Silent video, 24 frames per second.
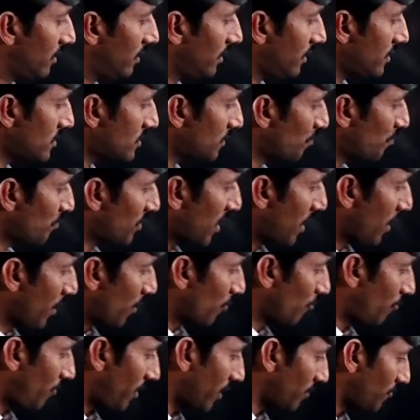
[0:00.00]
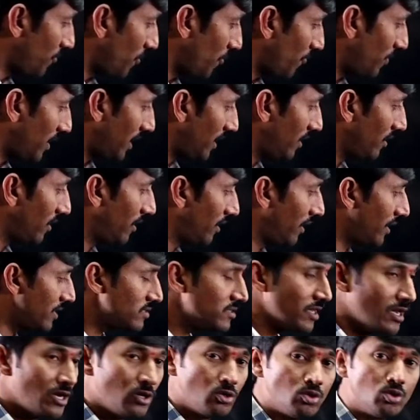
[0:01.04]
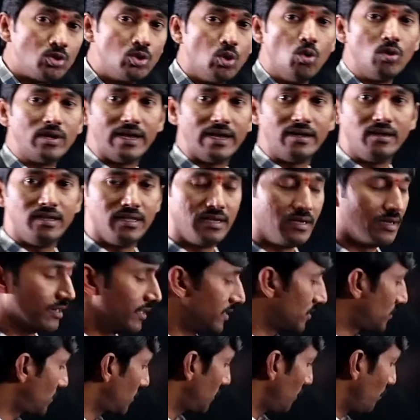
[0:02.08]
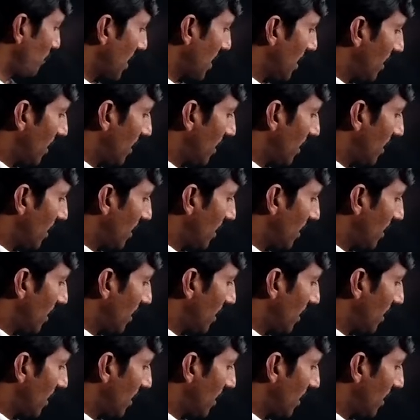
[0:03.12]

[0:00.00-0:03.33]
degrees, 150 degrees, 210 degrees,